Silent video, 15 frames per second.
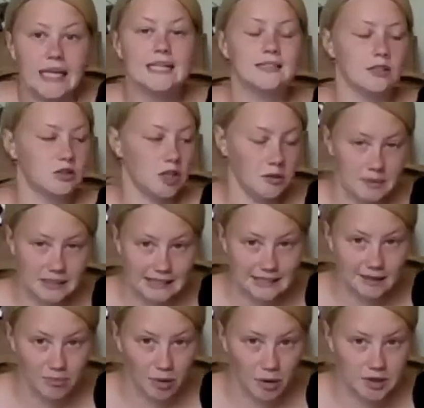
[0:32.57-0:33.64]
So don't be
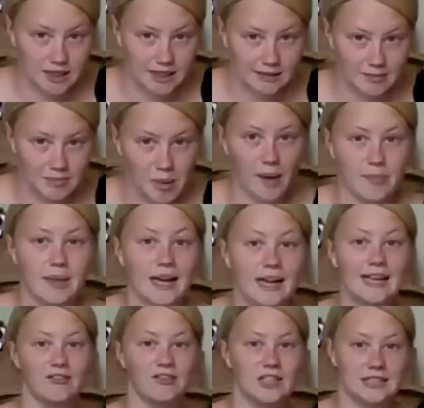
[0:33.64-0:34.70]
disappointed, but I'm going to
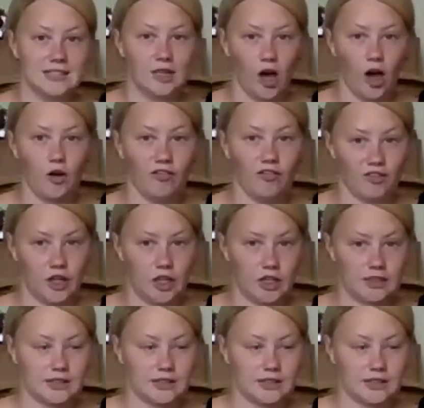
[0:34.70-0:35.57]
give this a go first.